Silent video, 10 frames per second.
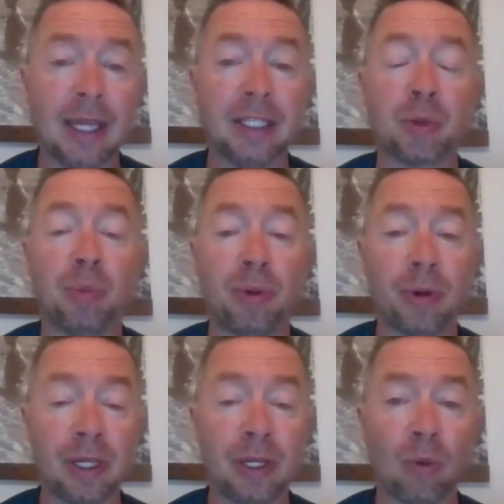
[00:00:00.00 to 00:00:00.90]
It's a
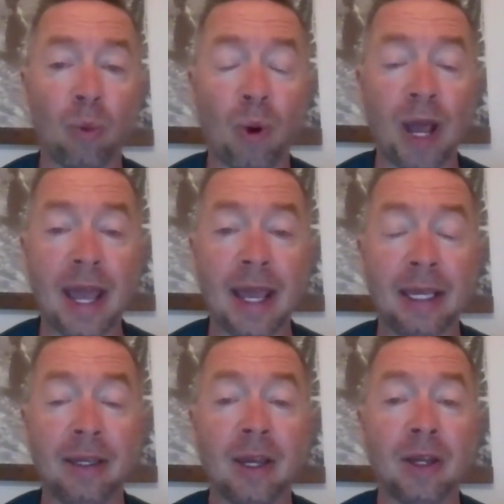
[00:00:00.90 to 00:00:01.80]
brilliant
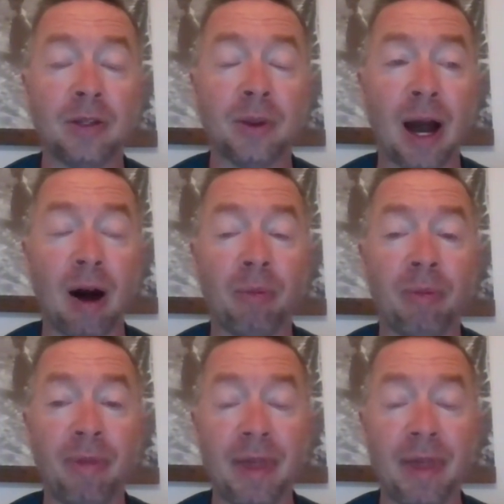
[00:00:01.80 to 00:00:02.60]
way to help